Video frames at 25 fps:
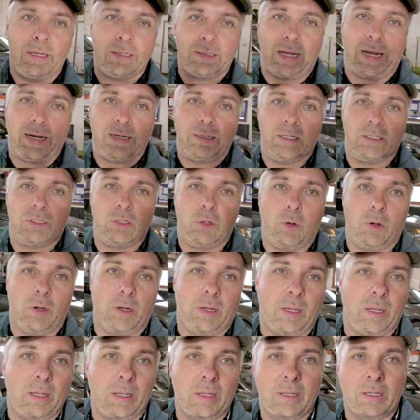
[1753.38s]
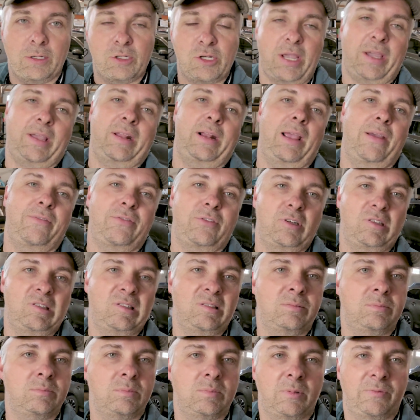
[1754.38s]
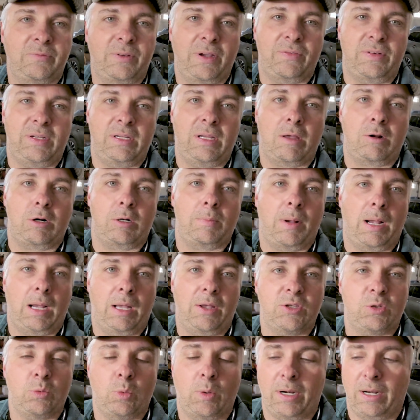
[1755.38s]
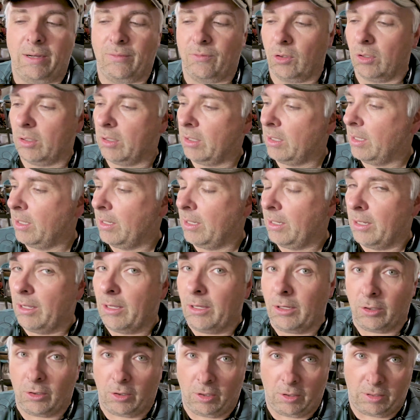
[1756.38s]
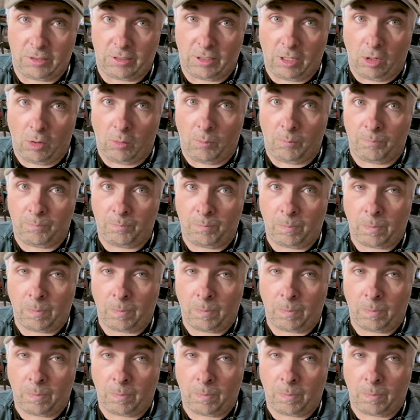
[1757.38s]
tighten the torque, check it after 50, 100 miles, whatever, you're good to go.